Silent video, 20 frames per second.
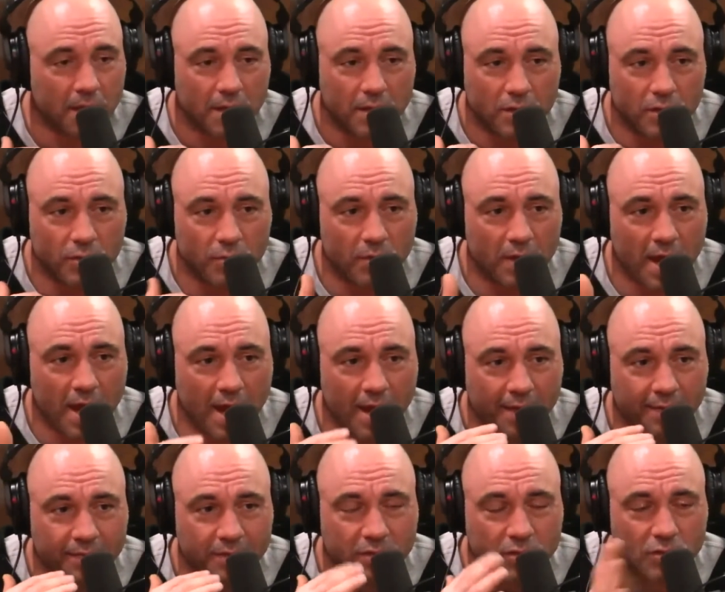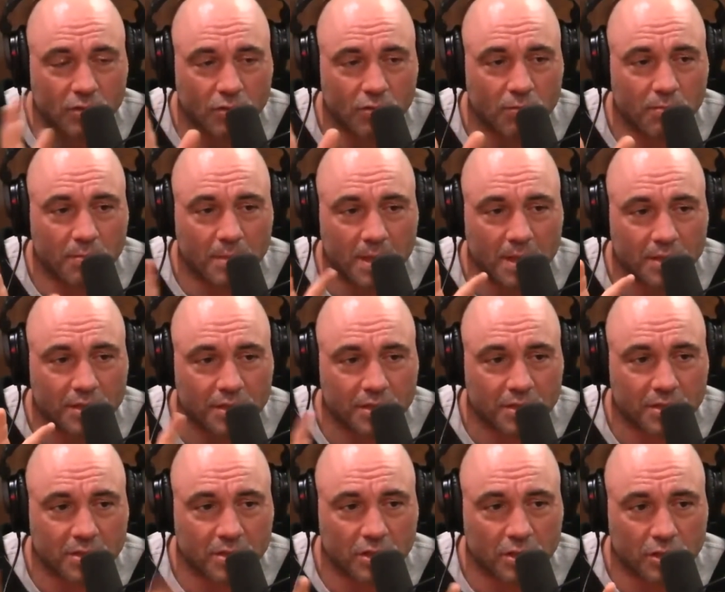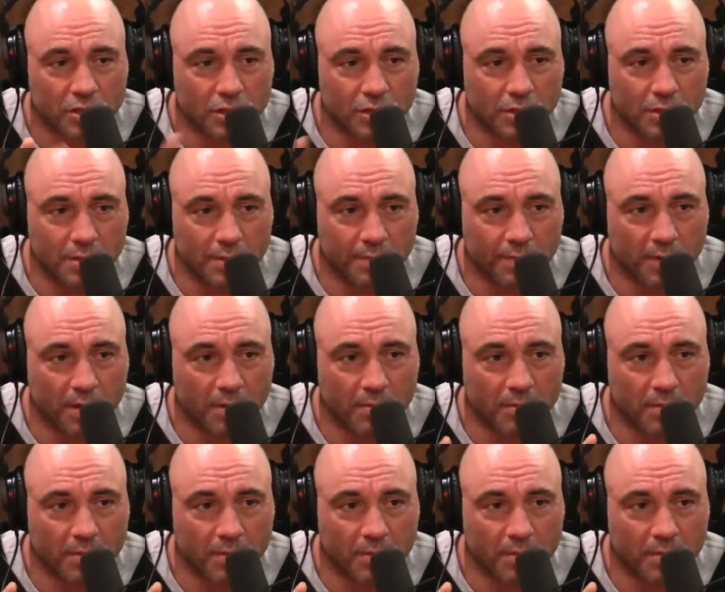You would have so much to choose from.